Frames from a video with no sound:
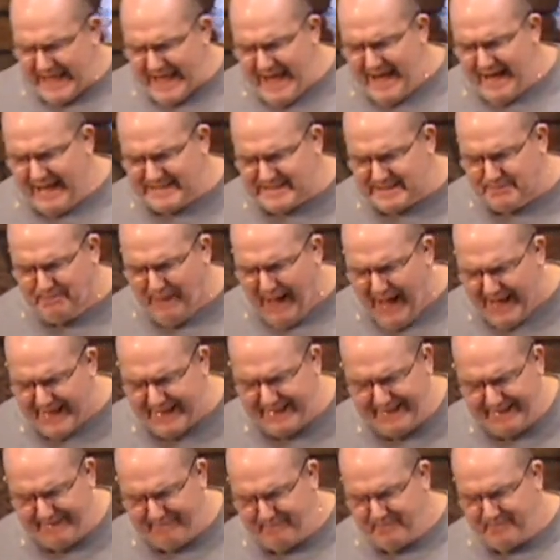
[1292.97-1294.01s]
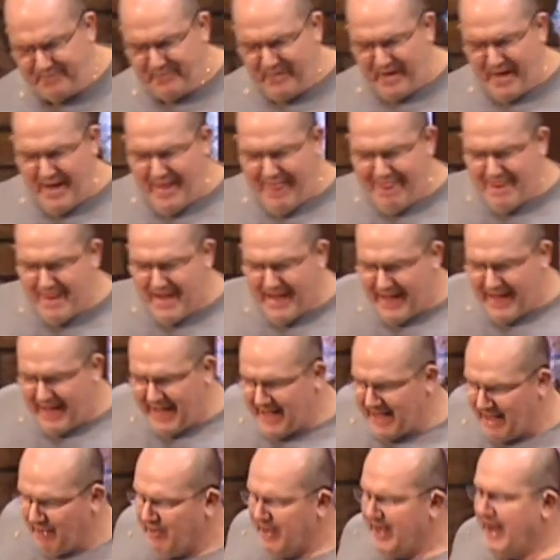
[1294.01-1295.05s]
And I spotted him,
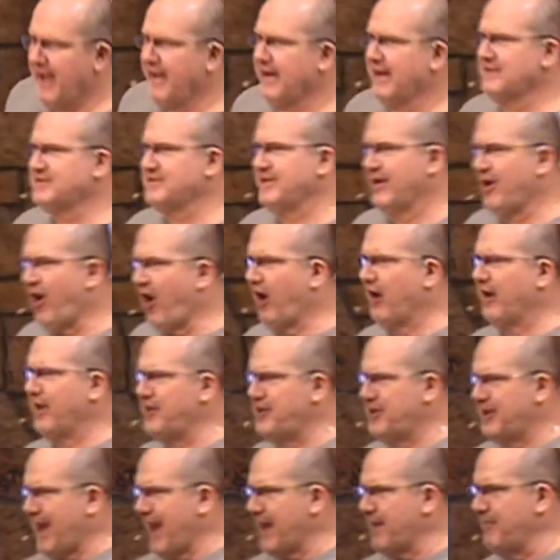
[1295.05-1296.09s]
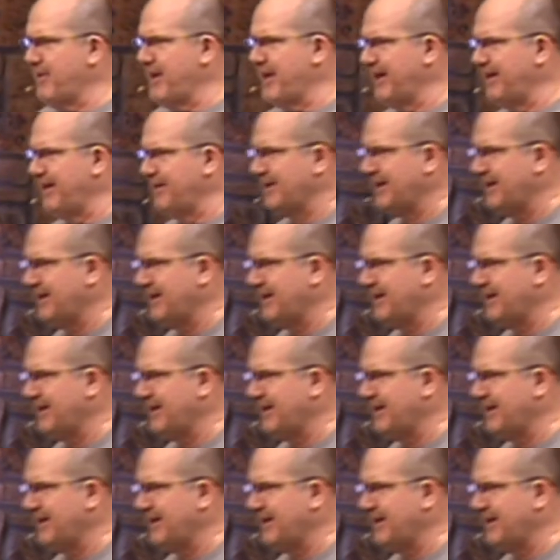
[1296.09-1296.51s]
and I went out and I said, Harlan, you got a minute?